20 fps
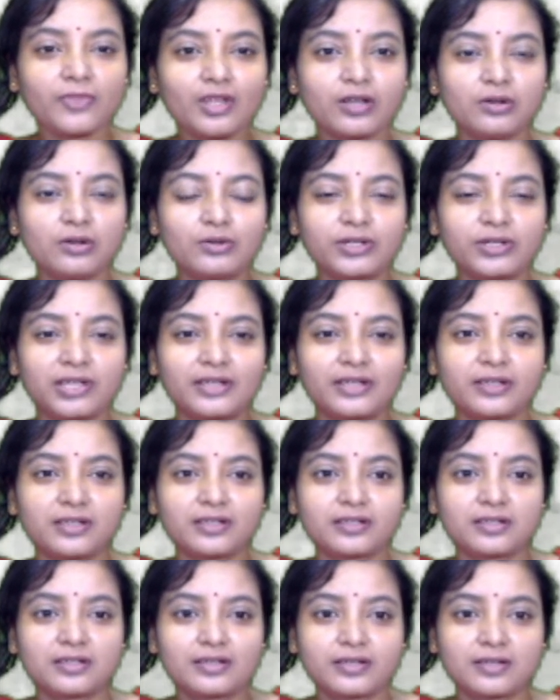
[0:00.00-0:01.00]
Okay.
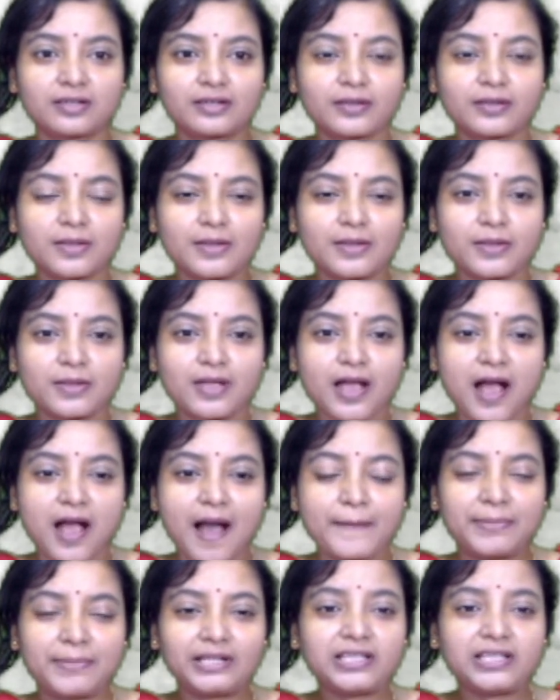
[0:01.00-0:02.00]

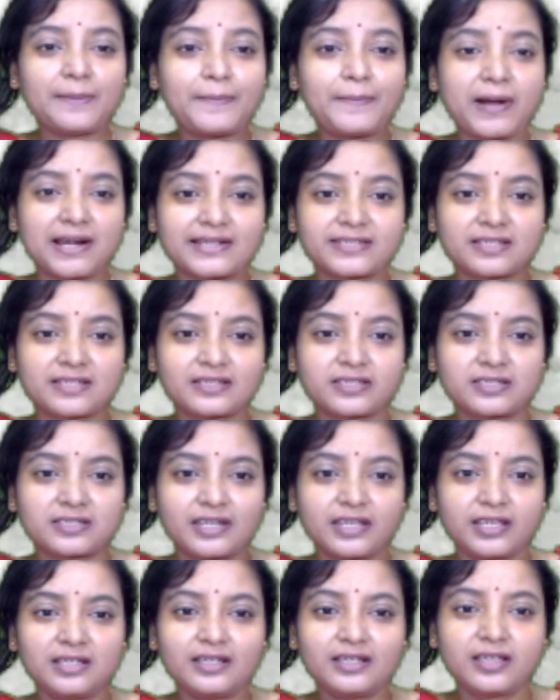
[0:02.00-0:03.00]
After the person's
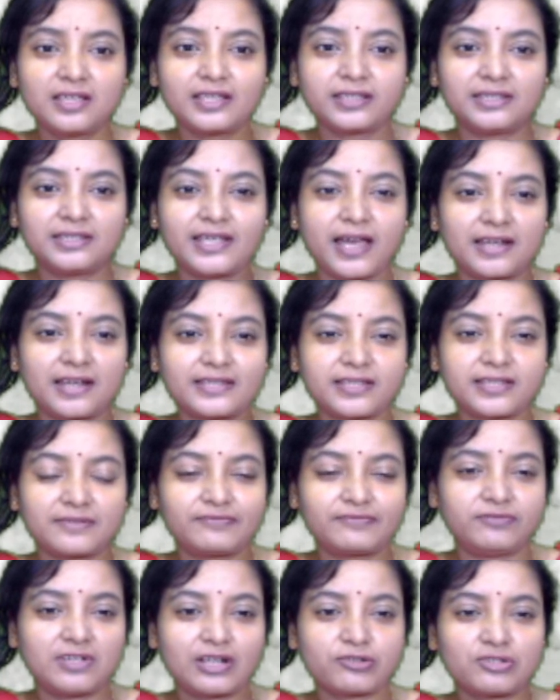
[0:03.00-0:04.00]
tale, there is
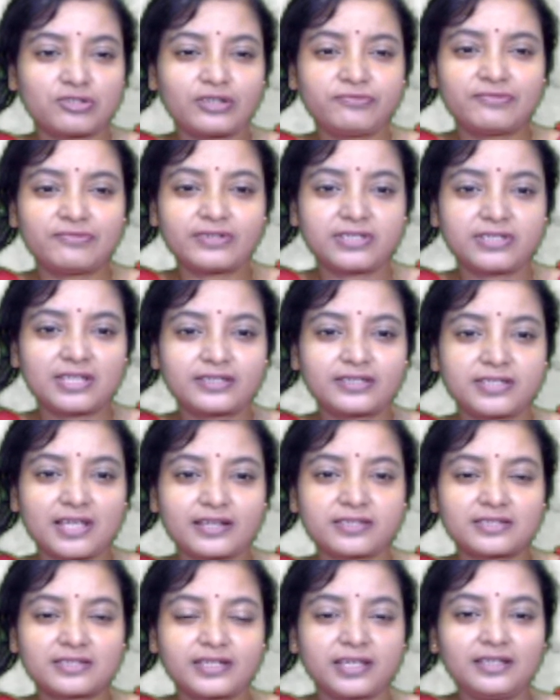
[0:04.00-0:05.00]
a
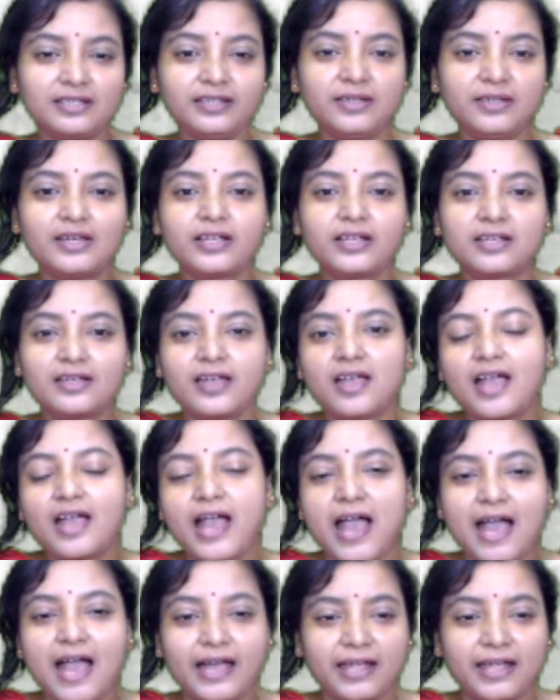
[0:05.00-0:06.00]
physician's tale,
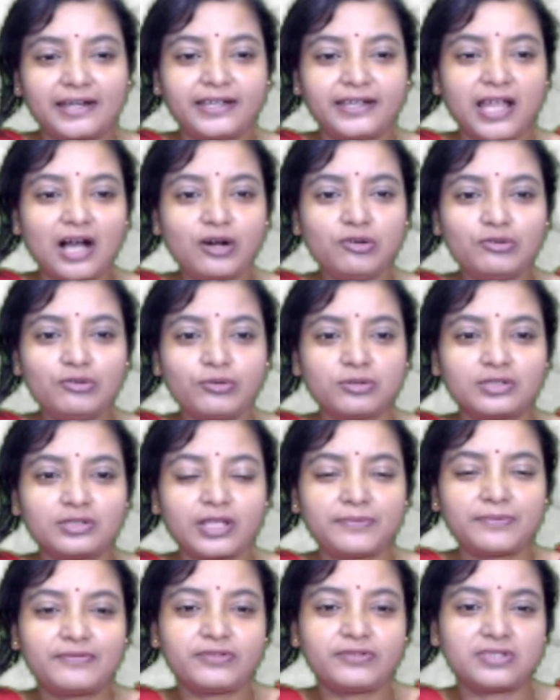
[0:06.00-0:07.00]
and now
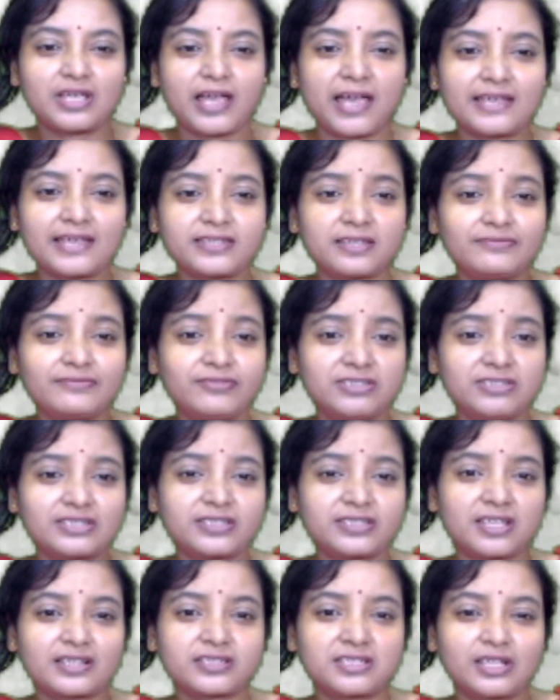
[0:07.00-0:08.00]
as the
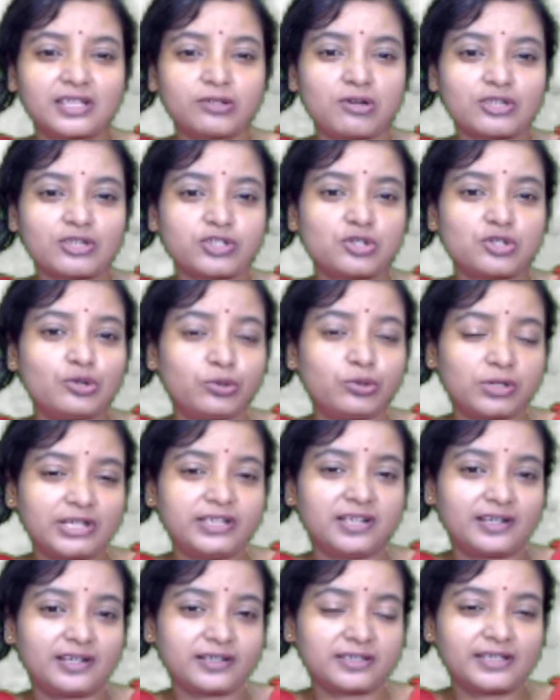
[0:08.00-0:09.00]
physician's tale was gory
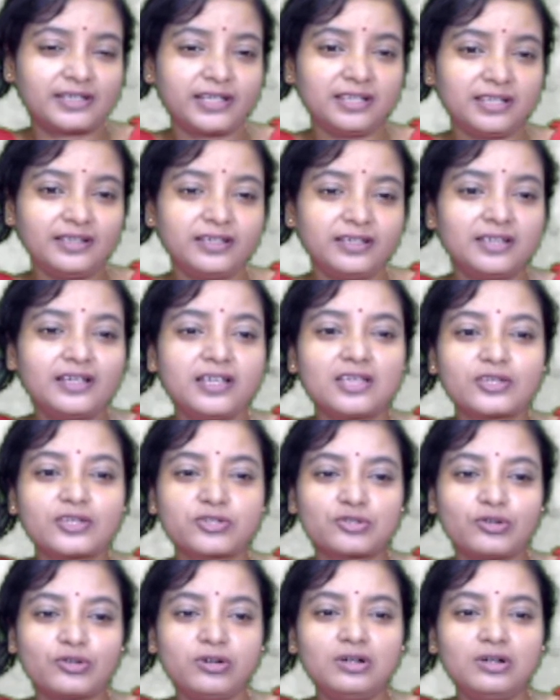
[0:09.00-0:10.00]
dark tale,
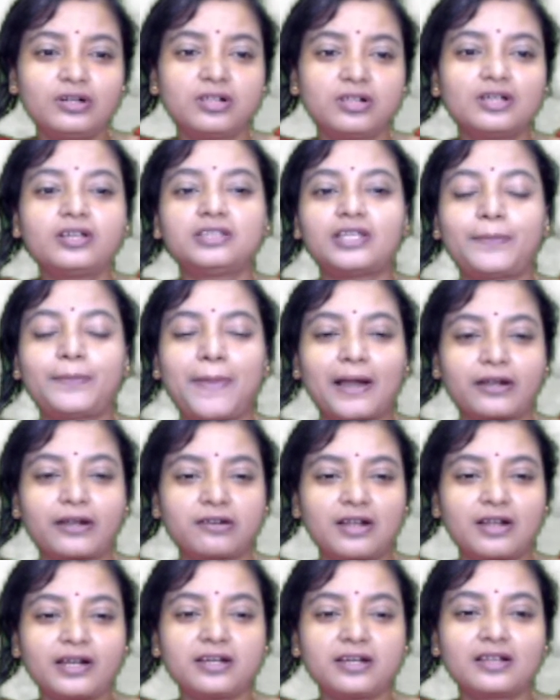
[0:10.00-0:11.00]
so the
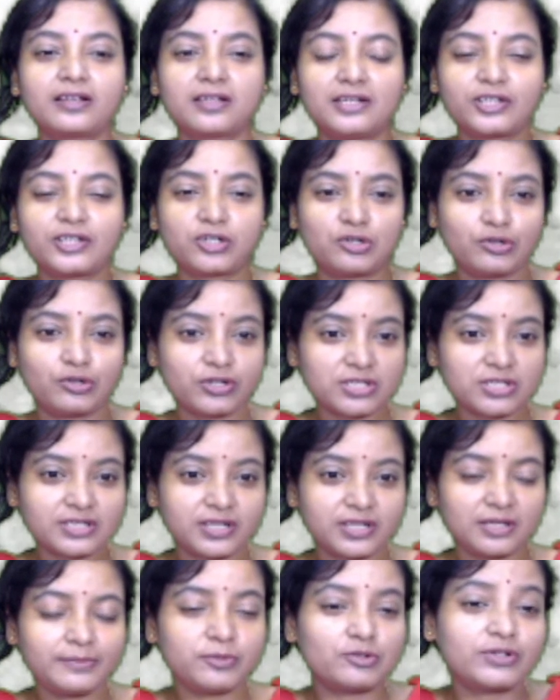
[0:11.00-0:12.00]
partner requests
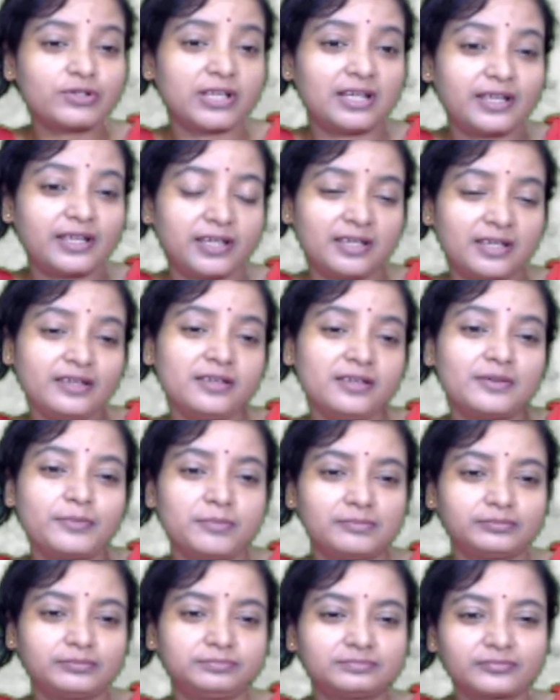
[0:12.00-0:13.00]
him to tell a
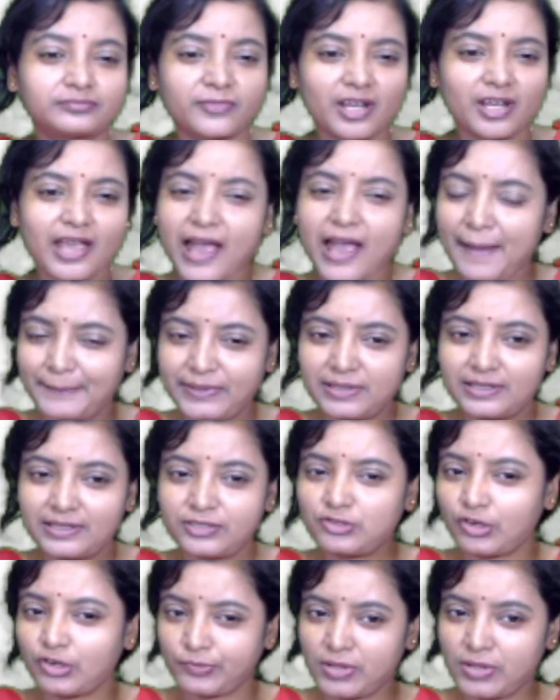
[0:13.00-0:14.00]
happy
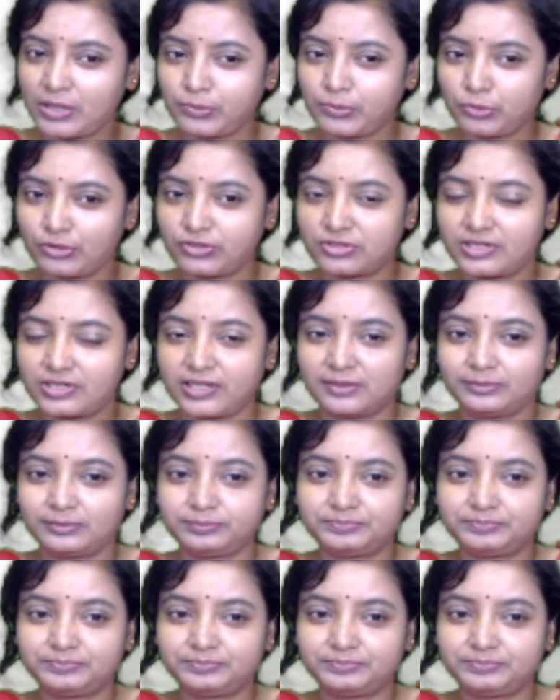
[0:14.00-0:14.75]
jovial mood tale.